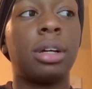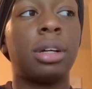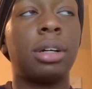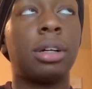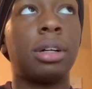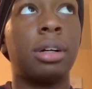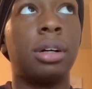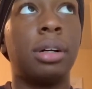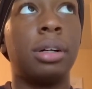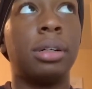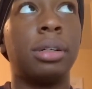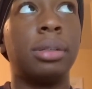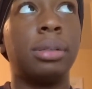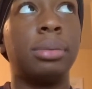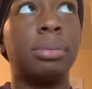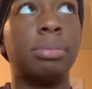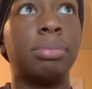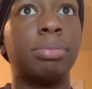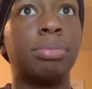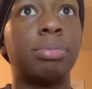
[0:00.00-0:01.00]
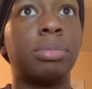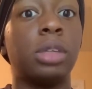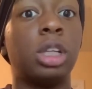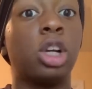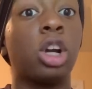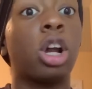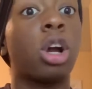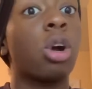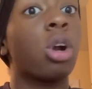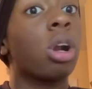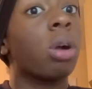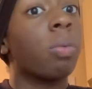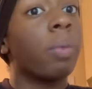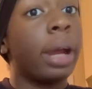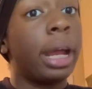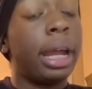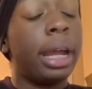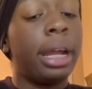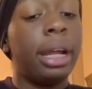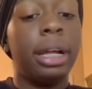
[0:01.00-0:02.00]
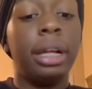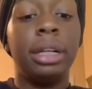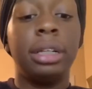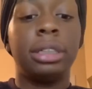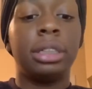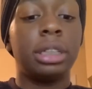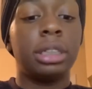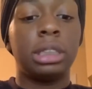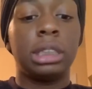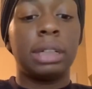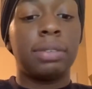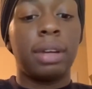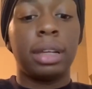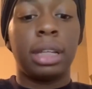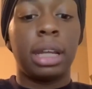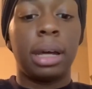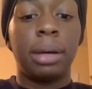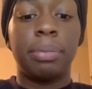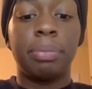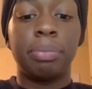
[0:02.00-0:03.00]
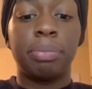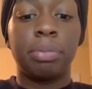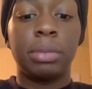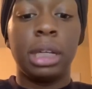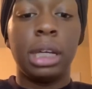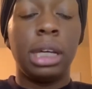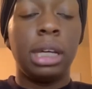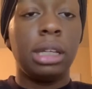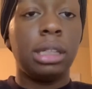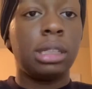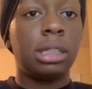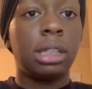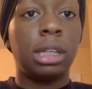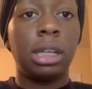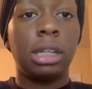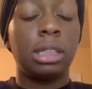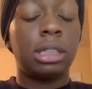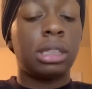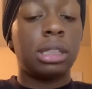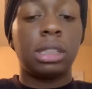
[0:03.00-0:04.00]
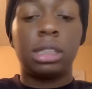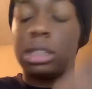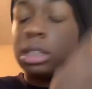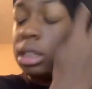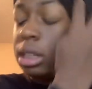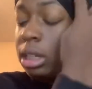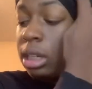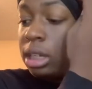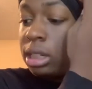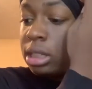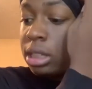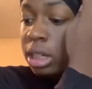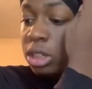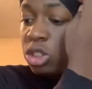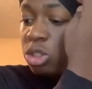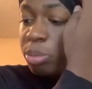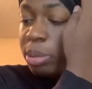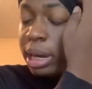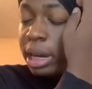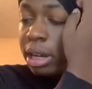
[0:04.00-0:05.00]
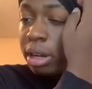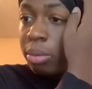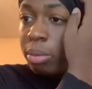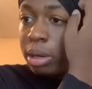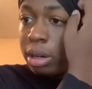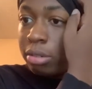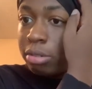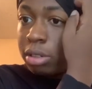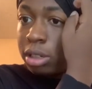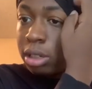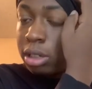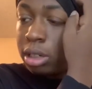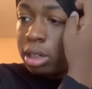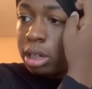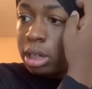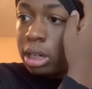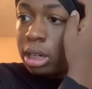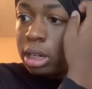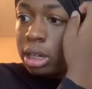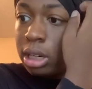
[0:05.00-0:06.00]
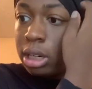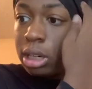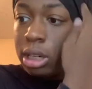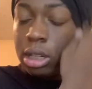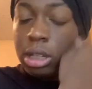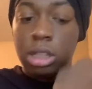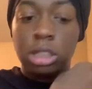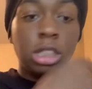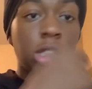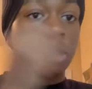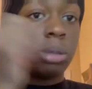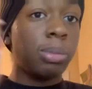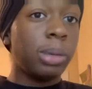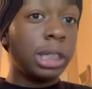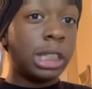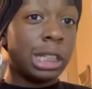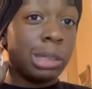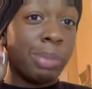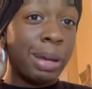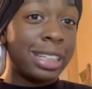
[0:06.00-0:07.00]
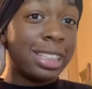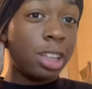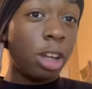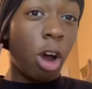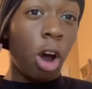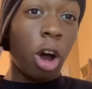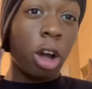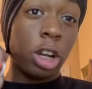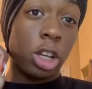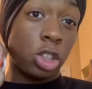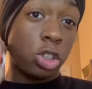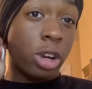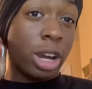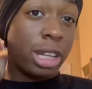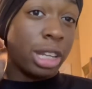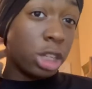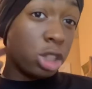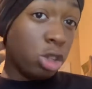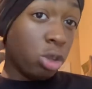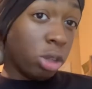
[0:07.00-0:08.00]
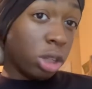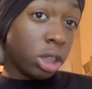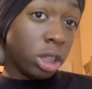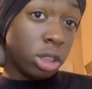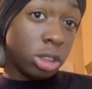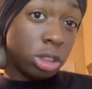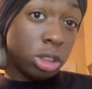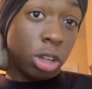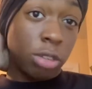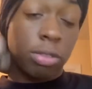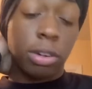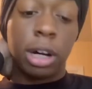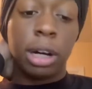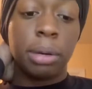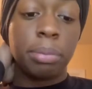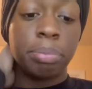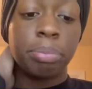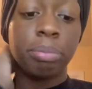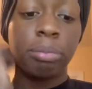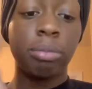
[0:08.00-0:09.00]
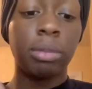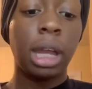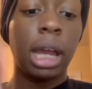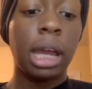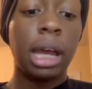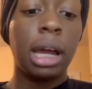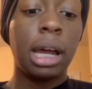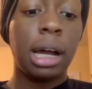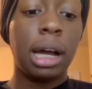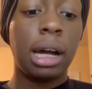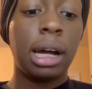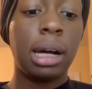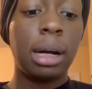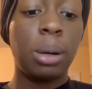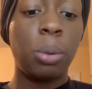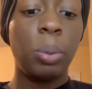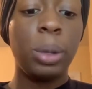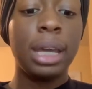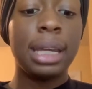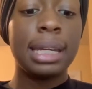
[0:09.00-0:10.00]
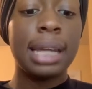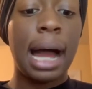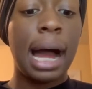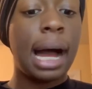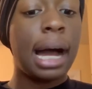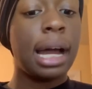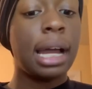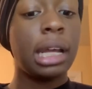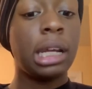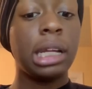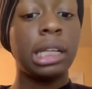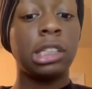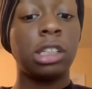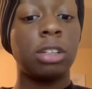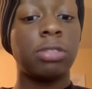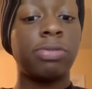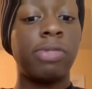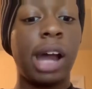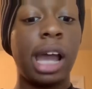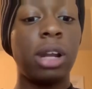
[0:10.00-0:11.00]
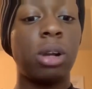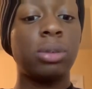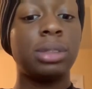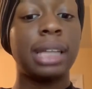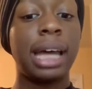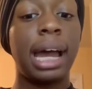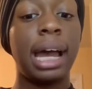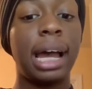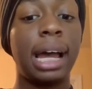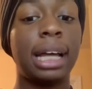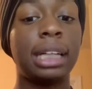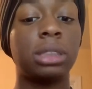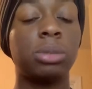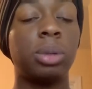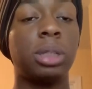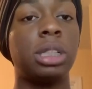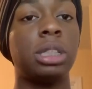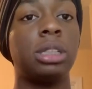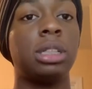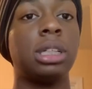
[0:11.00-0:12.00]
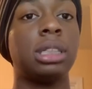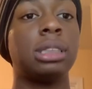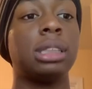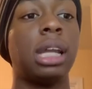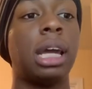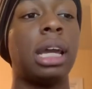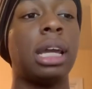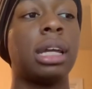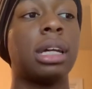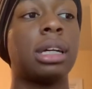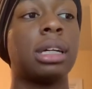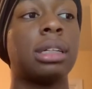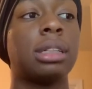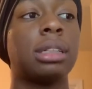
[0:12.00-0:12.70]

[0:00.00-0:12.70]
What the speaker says: you're gonna go to a range and stuff like that. It's not too bad, whatever. It's just basically all your training that you learned so far. Week 9 is your final task, which is just like